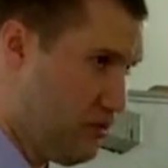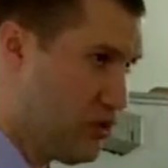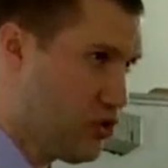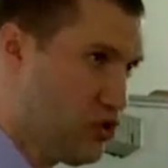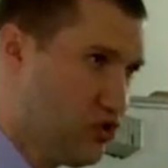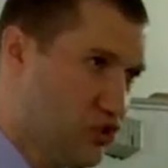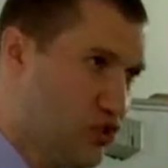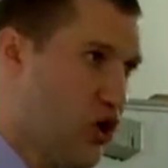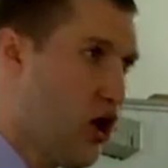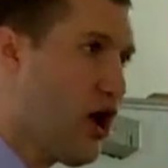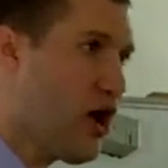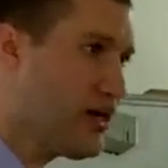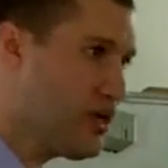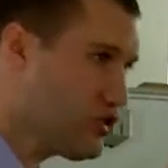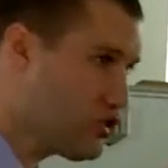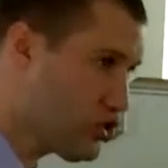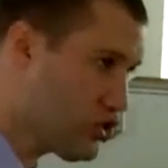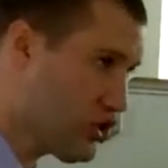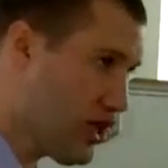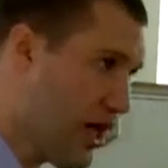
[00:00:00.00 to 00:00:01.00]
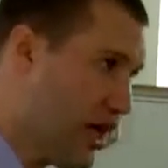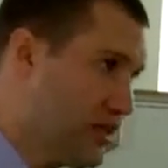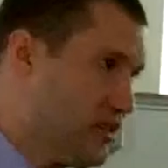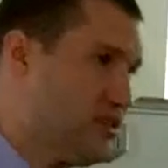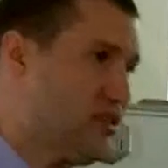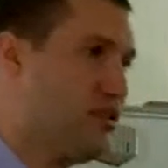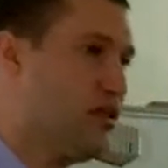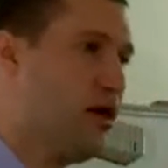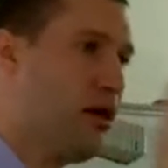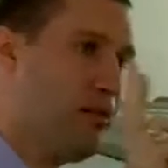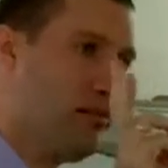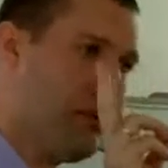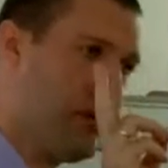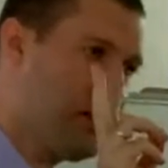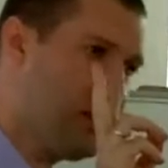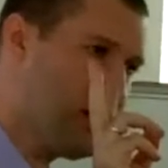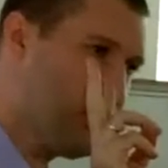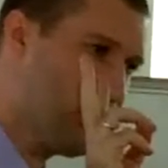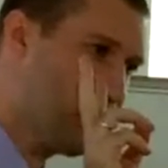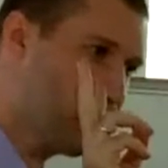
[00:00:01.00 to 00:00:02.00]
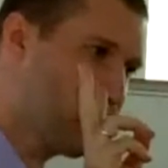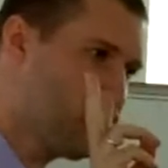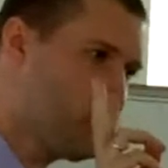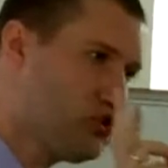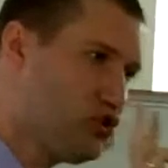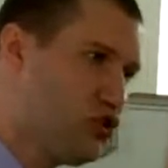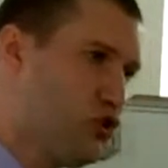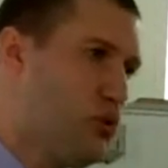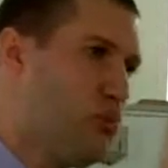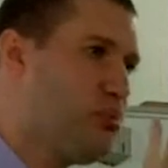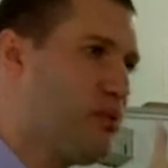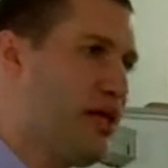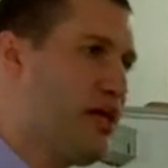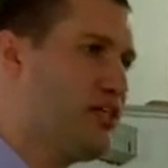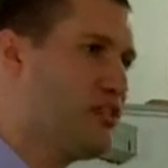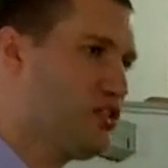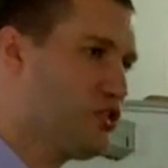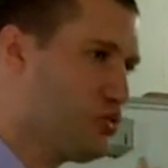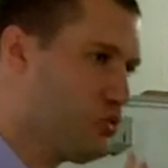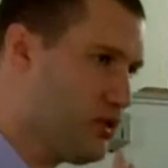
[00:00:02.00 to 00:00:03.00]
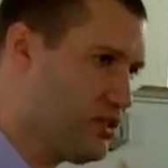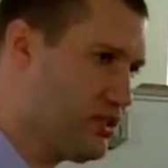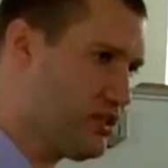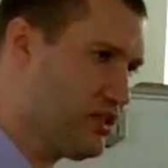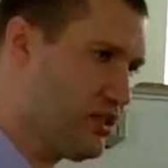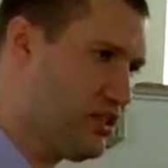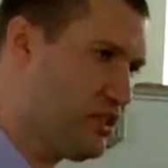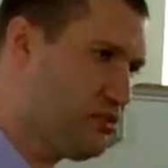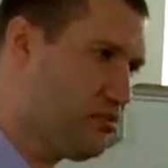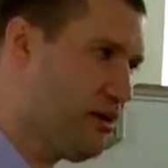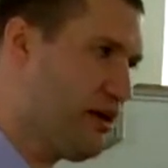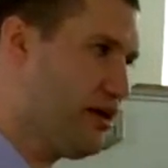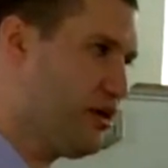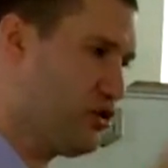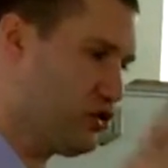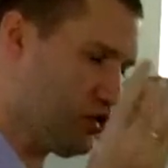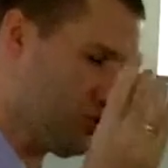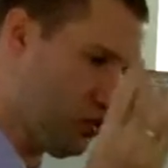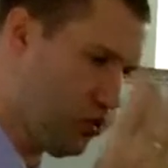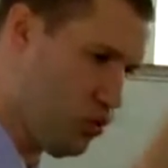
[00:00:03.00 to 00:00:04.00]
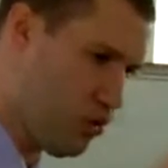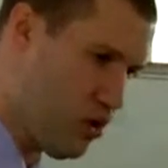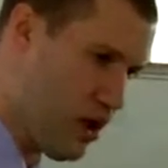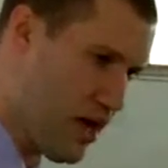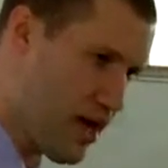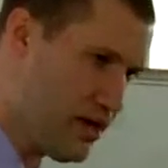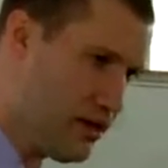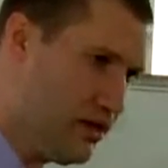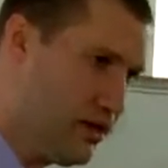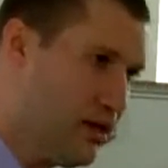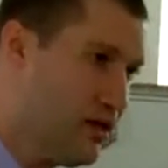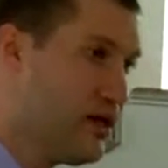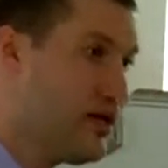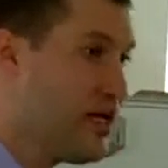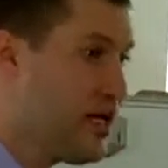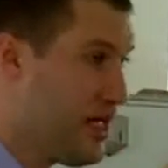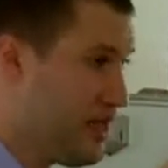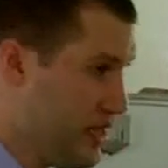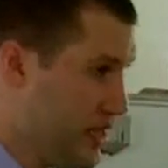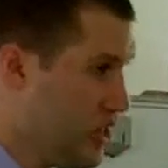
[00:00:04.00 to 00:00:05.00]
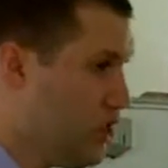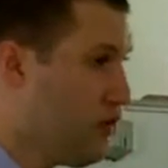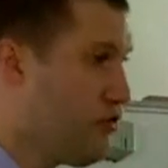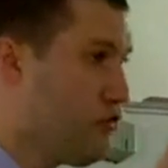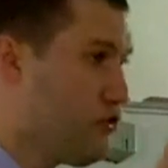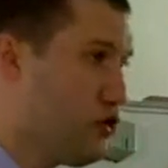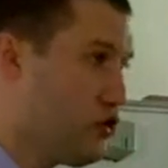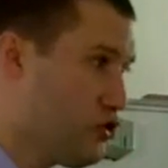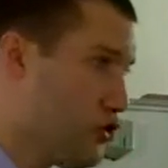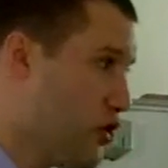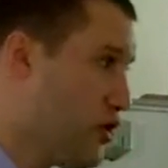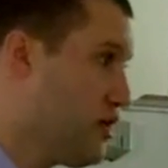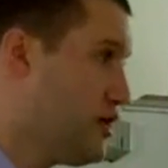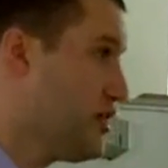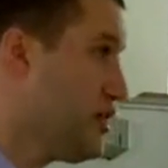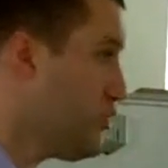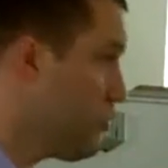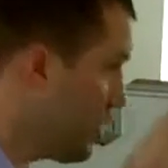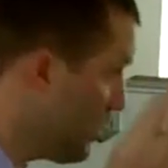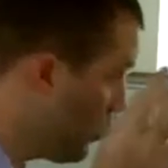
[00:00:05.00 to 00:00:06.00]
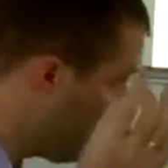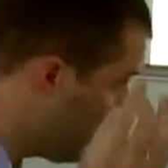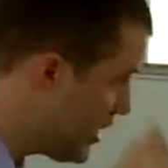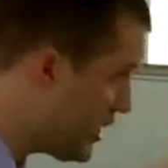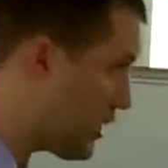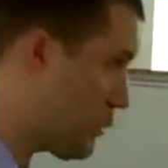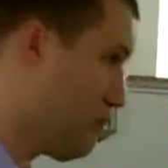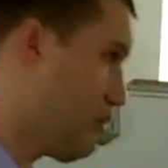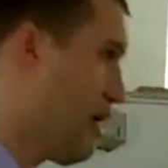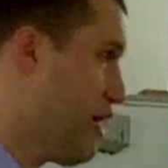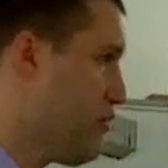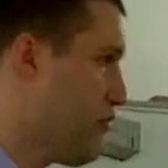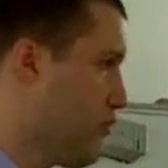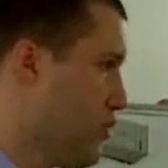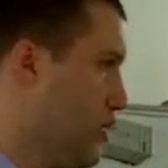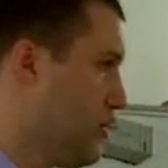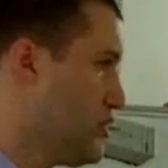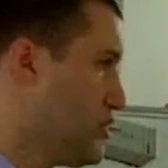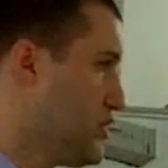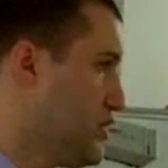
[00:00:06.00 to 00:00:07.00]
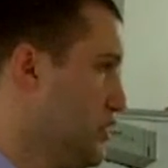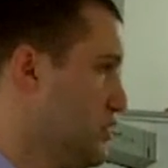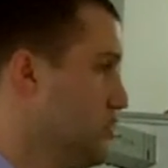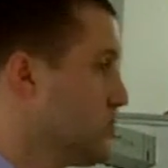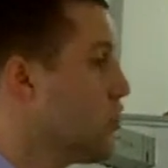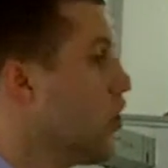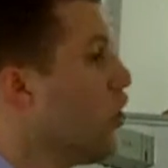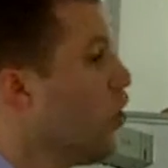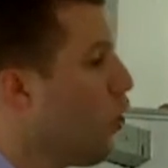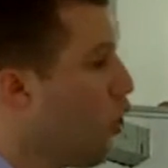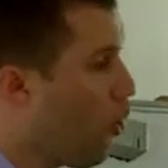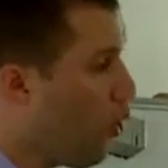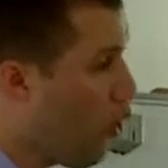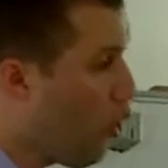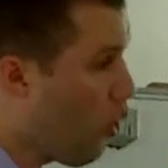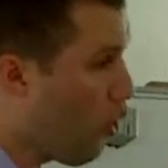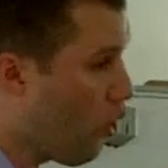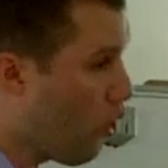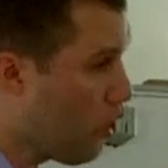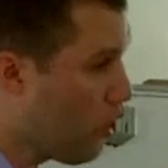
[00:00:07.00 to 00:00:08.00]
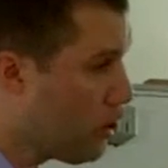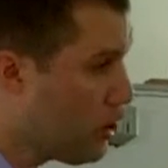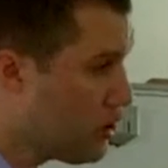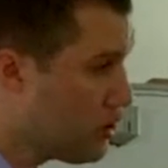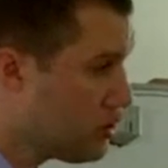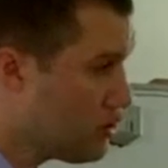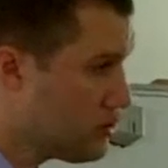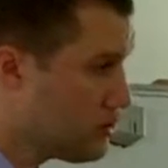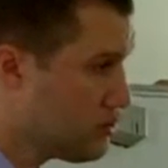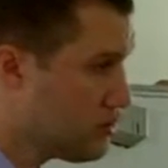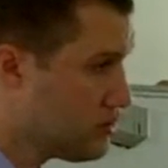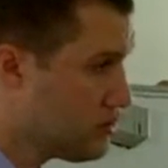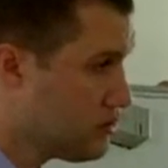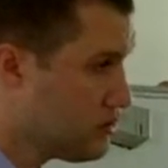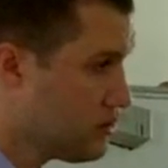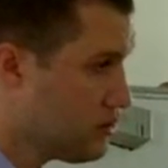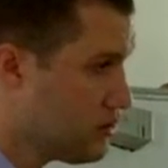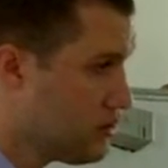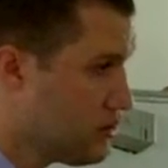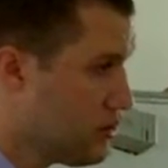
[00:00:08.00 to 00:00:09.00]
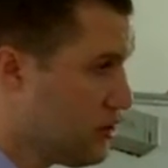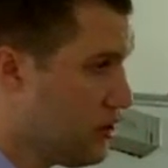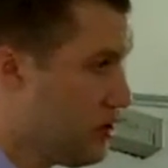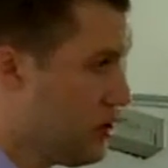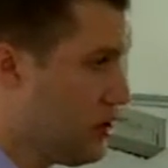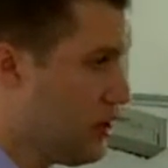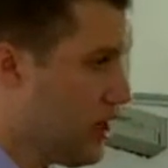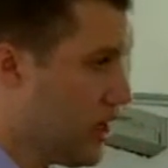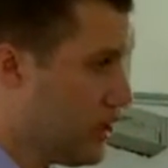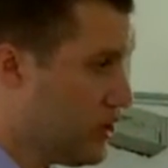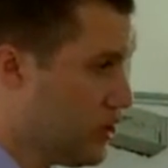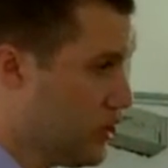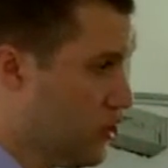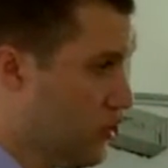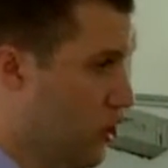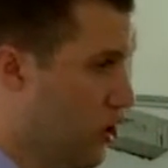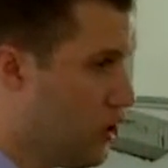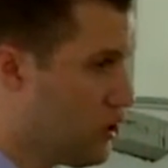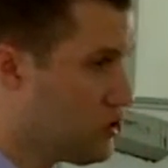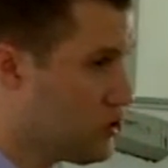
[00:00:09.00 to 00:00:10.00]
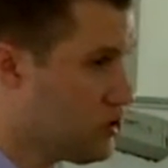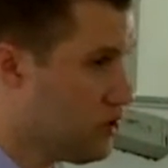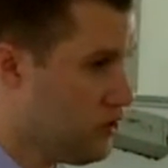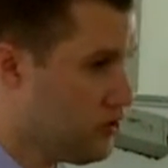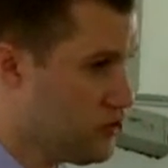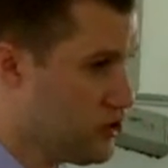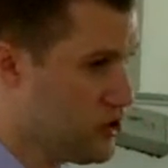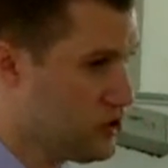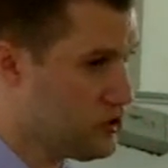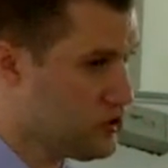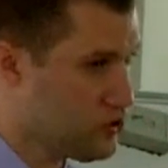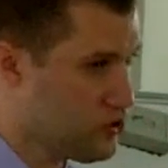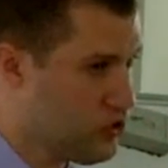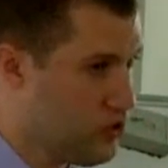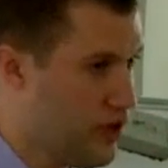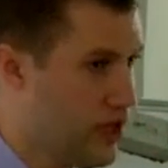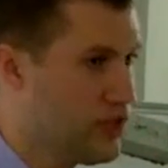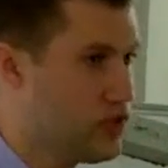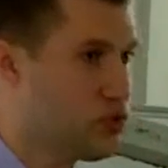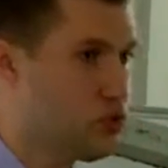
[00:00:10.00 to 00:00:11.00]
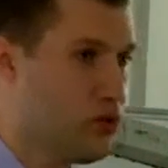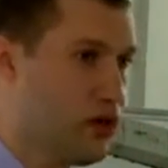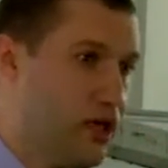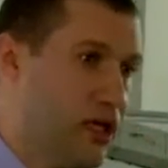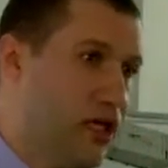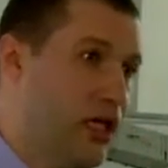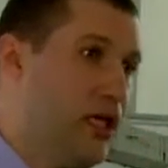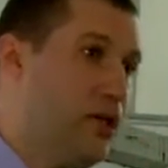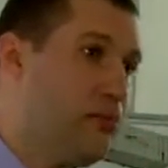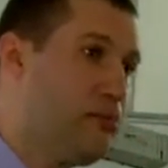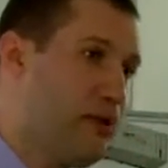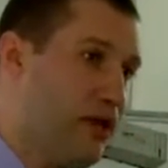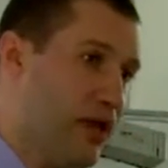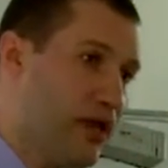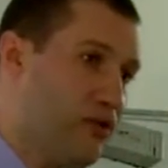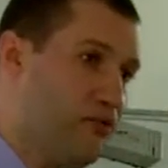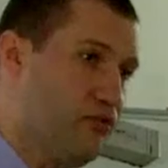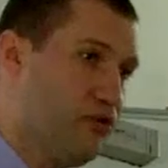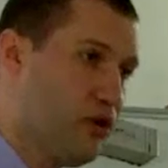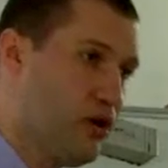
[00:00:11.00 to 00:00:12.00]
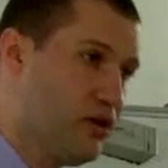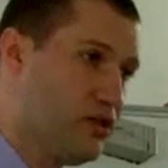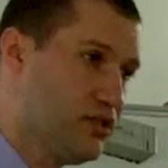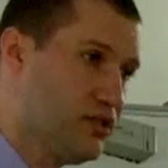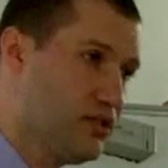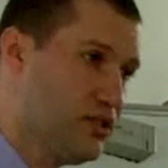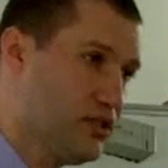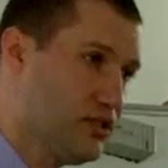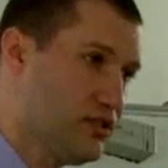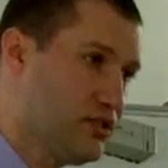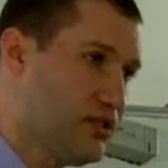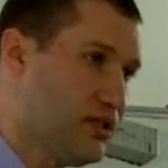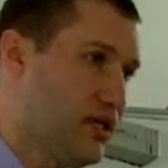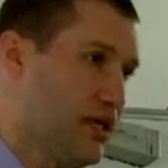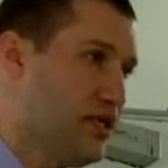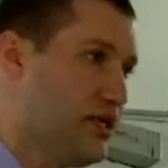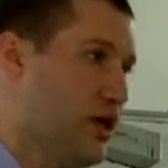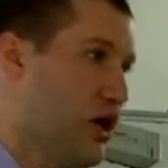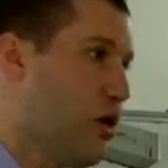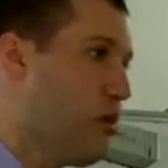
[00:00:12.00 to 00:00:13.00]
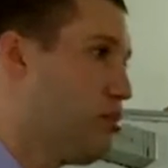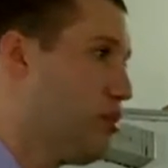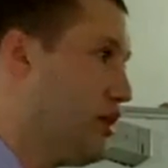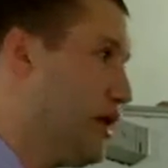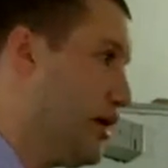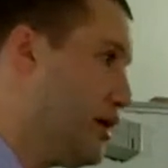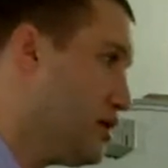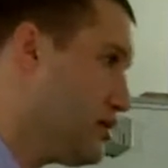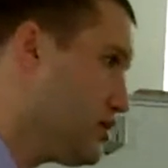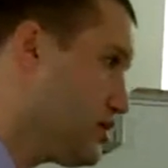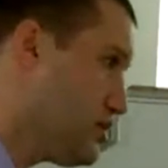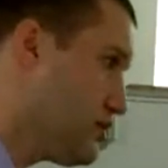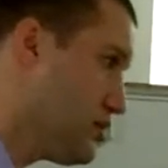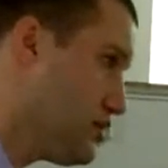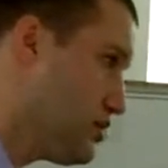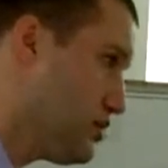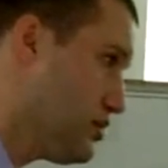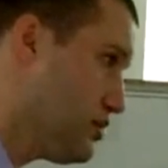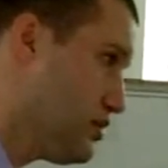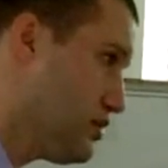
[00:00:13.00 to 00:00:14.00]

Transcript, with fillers: because God is just. But there's two places where sin is punished. One, in hell for eternity, where we can pay for our sins, or at the cross of Jesus Christ, where he paid for our sins in our place.